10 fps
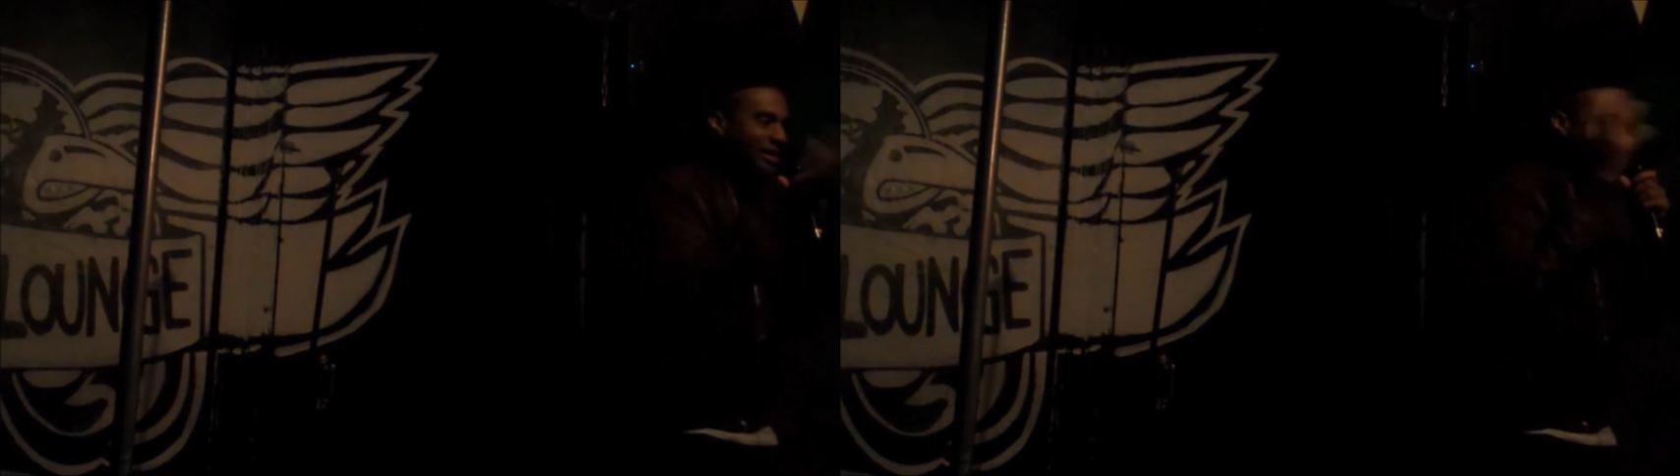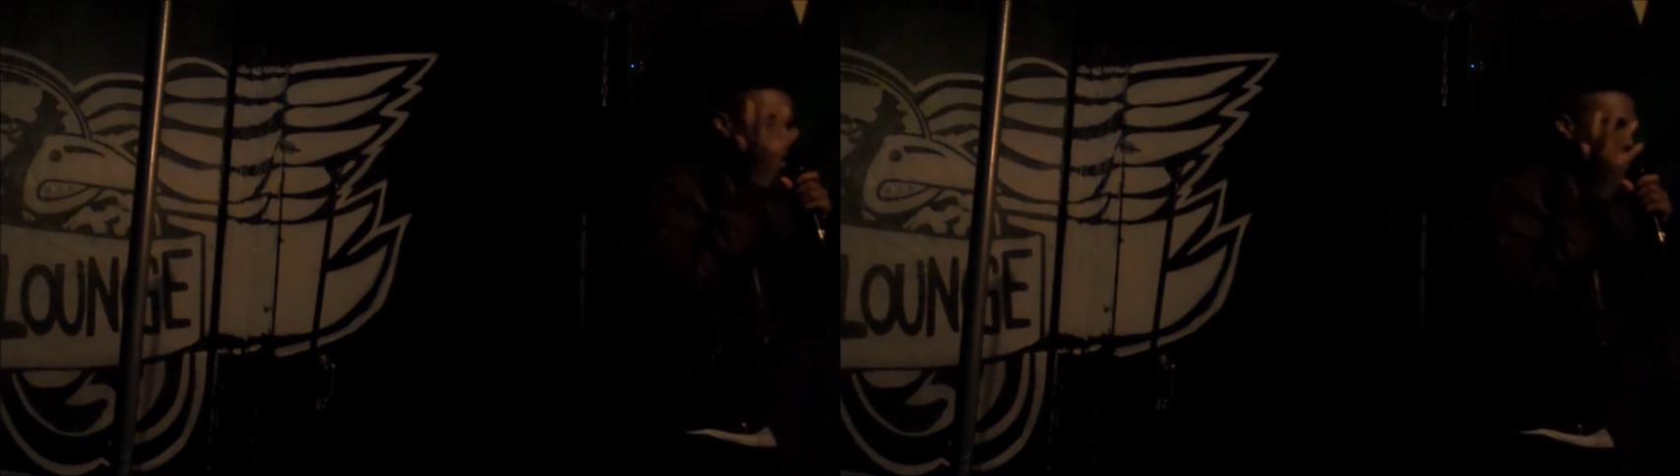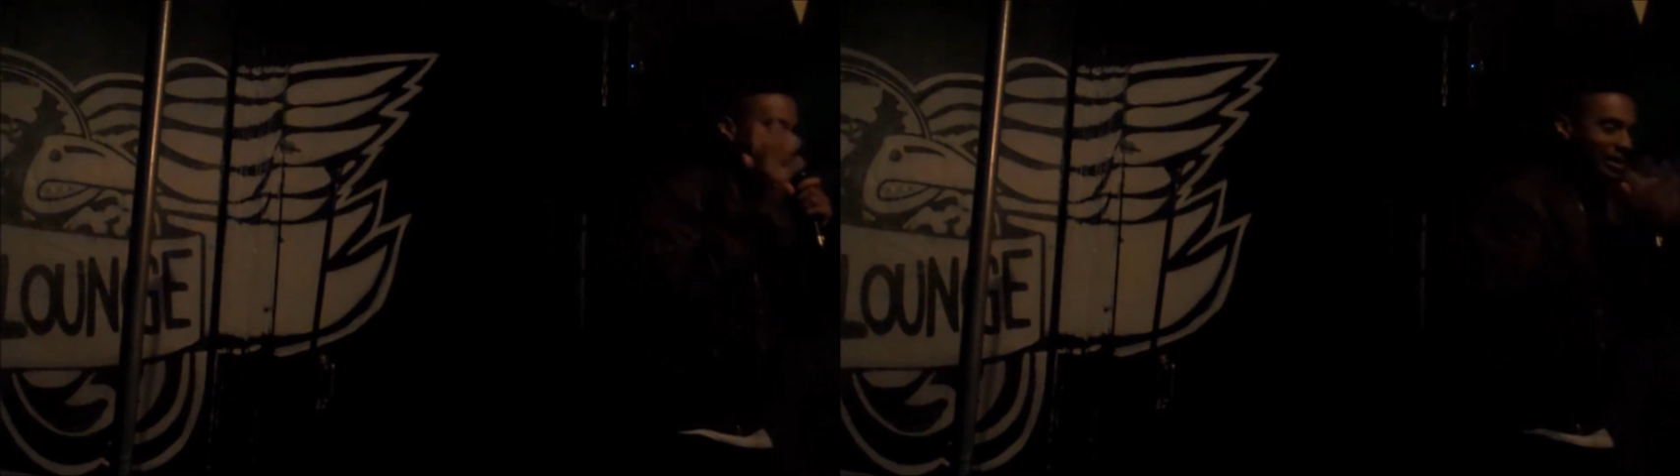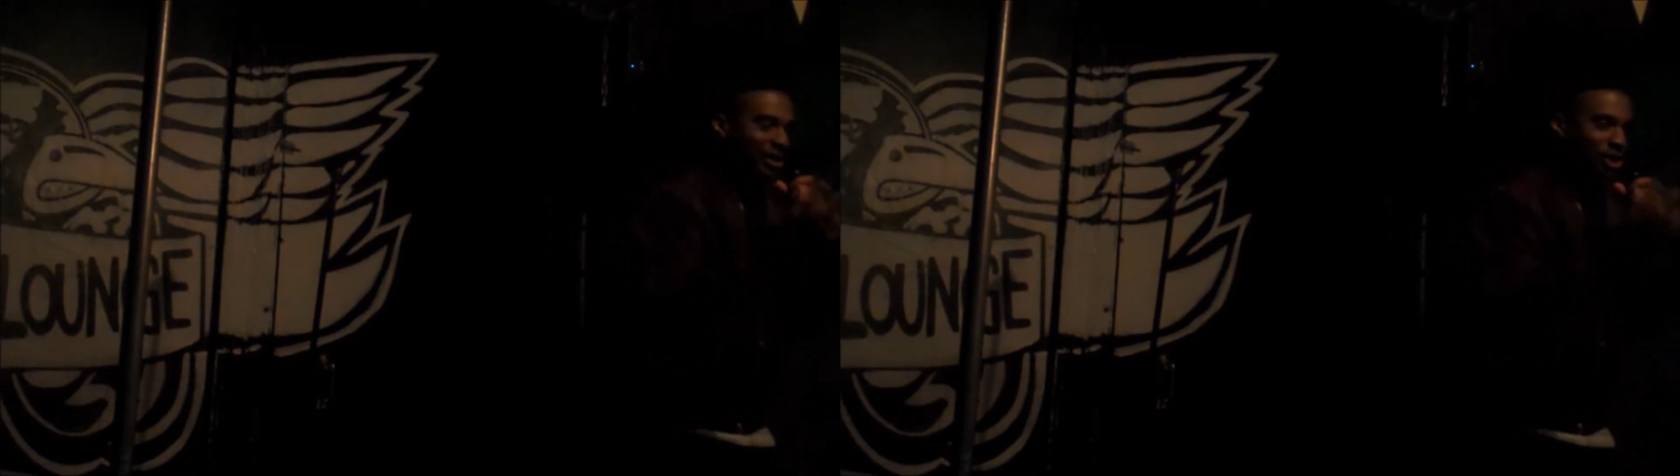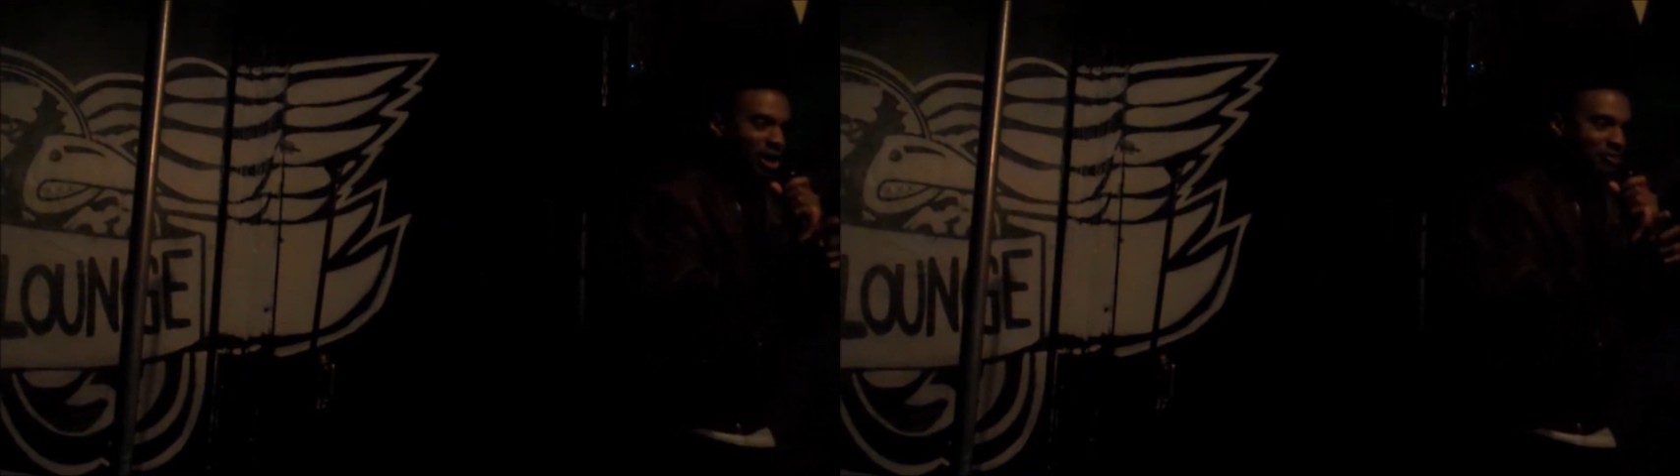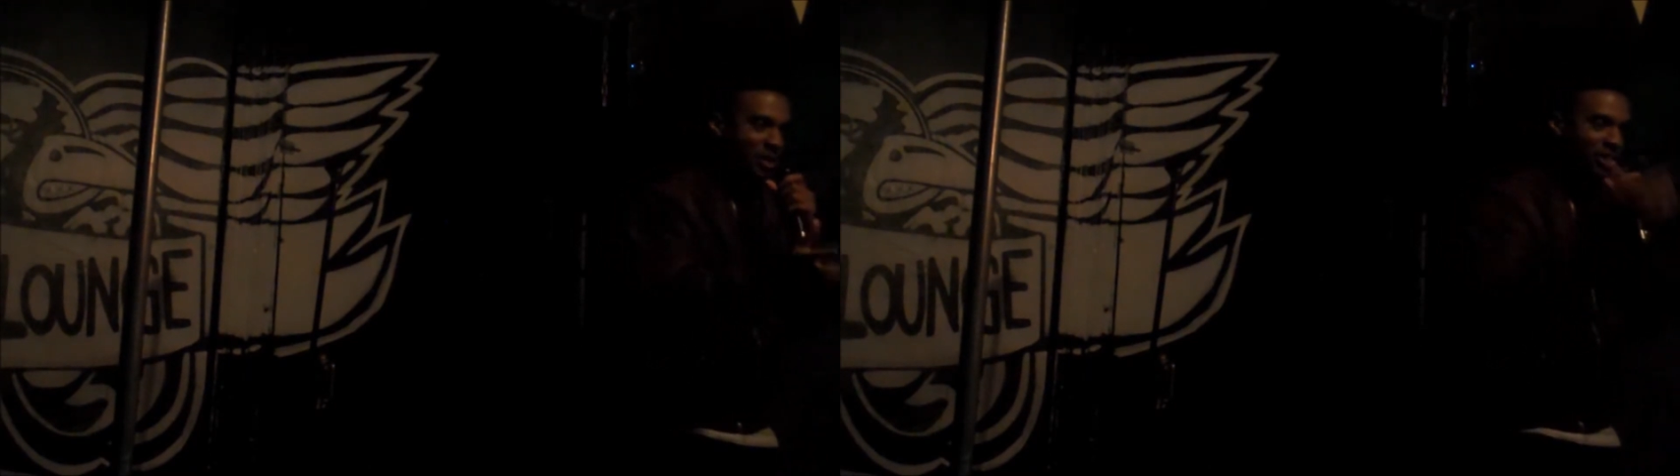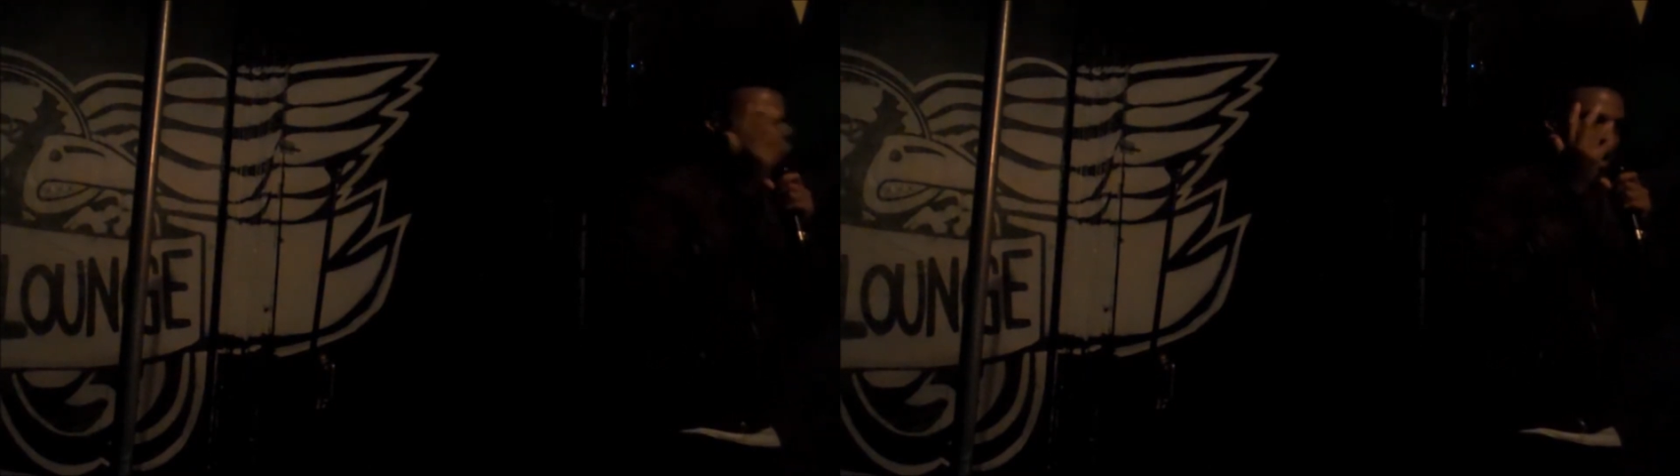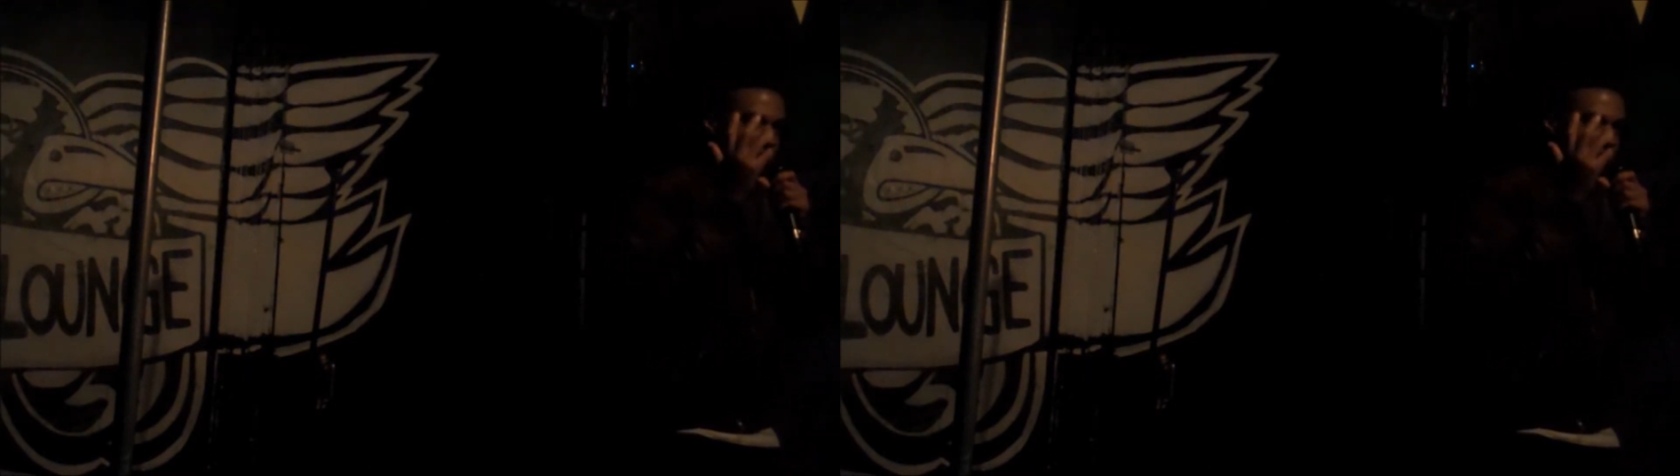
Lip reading: is the greatest achievement